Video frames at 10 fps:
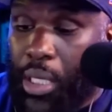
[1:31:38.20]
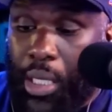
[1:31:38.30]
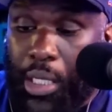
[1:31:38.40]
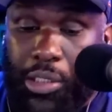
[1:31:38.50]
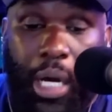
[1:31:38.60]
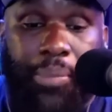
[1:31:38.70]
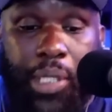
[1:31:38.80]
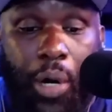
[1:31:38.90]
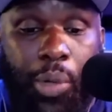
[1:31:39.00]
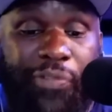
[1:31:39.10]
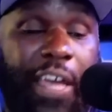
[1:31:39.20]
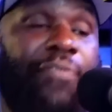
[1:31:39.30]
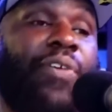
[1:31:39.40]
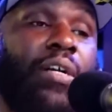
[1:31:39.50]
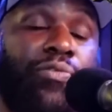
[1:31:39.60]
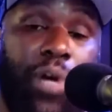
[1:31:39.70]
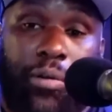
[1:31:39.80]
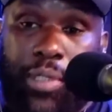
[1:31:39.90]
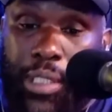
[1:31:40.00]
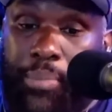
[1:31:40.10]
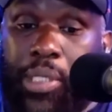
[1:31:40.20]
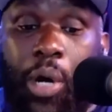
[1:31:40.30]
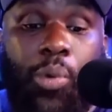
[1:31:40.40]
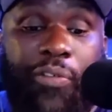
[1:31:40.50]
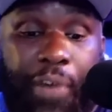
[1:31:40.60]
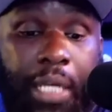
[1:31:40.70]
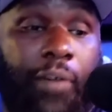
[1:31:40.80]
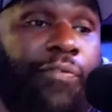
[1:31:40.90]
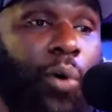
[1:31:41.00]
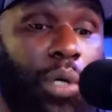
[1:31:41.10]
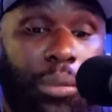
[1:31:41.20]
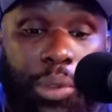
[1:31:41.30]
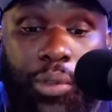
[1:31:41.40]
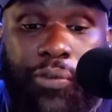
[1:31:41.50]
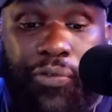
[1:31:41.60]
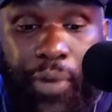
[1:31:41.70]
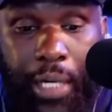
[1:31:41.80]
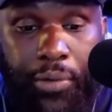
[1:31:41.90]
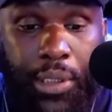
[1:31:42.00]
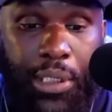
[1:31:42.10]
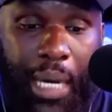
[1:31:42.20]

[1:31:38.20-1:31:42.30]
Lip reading: So I'm going to go with a fun fragrance. I'm going to go with an affordable fragrance.